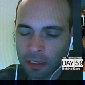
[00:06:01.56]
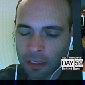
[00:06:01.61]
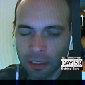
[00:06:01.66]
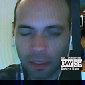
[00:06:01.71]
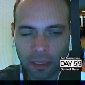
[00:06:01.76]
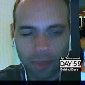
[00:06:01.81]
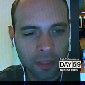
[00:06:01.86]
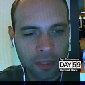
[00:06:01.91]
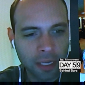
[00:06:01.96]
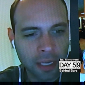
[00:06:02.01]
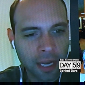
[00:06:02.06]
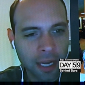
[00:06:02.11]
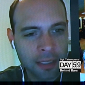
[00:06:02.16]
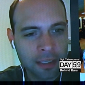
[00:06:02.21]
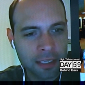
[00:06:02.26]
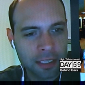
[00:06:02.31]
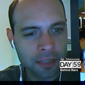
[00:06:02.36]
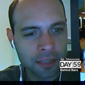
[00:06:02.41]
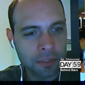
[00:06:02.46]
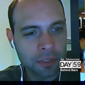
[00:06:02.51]
given the
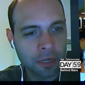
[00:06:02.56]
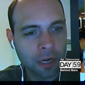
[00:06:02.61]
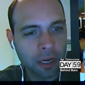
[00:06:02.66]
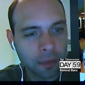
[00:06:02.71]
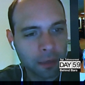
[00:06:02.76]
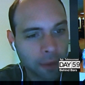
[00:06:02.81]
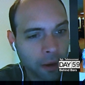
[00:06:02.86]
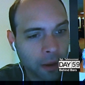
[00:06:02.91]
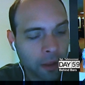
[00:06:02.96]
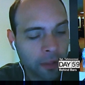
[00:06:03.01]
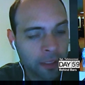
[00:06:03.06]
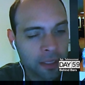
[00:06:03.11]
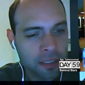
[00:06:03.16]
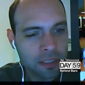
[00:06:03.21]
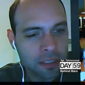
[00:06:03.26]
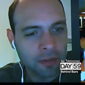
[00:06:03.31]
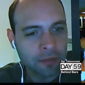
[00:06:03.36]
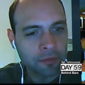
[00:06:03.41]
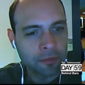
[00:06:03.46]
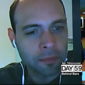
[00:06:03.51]
context we're talking about, all
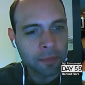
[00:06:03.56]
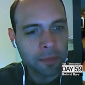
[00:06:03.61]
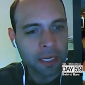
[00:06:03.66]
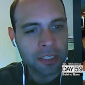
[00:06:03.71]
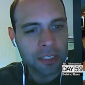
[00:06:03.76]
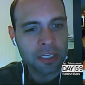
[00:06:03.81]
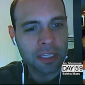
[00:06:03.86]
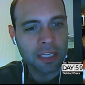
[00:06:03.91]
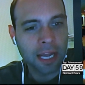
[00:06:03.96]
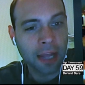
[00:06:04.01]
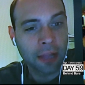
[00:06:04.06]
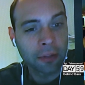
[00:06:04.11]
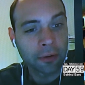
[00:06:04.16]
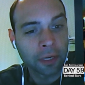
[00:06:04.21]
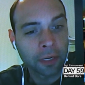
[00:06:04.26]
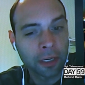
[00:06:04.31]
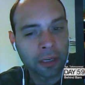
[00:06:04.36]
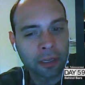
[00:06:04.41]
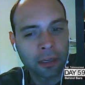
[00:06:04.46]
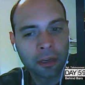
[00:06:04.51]
this information
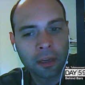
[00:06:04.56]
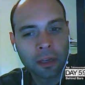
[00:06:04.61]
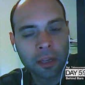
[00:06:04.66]
gathering,